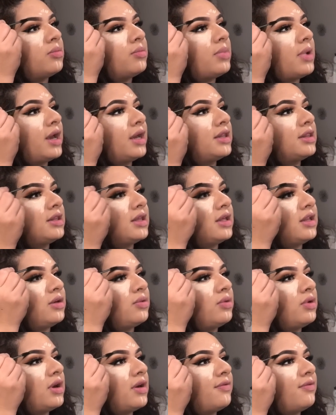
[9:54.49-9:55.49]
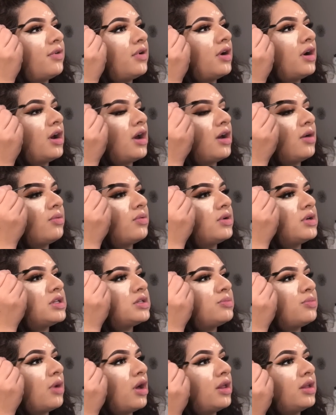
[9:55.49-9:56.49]
Back then, whenever I
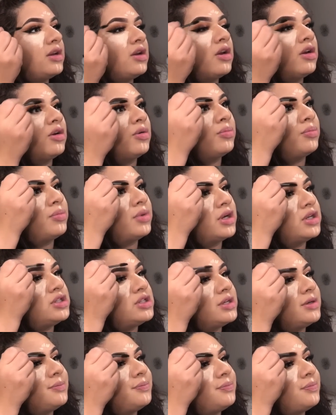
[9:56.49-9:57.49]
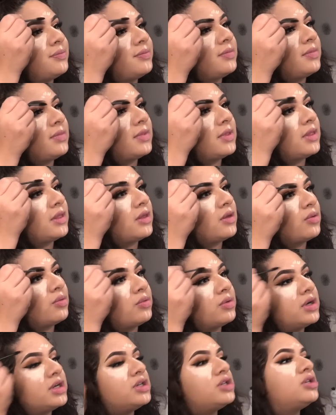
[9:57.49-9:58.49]
was balling on a budget,
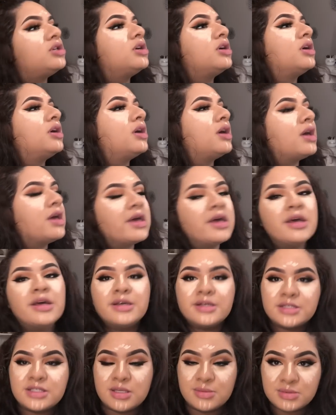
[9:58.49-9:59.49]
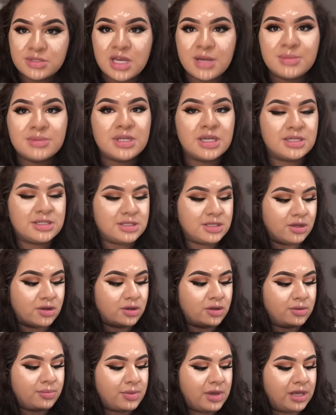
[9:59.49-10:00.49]
which sometimes I
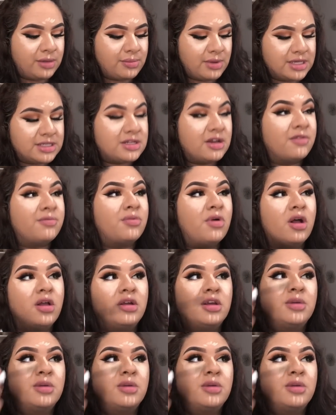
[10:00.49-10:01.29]
still make myself ball